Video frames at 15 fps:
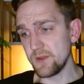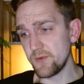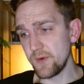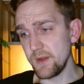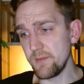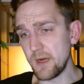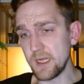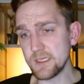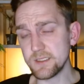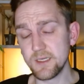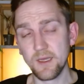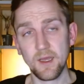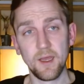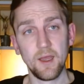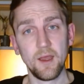3 months,
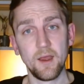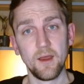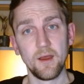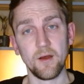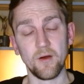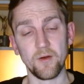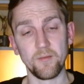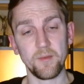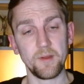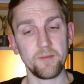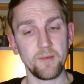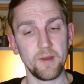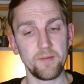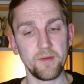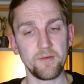or
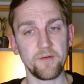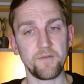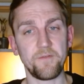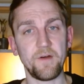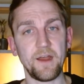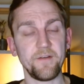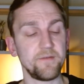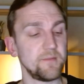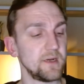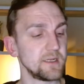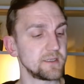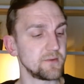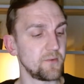maybe even 5 months.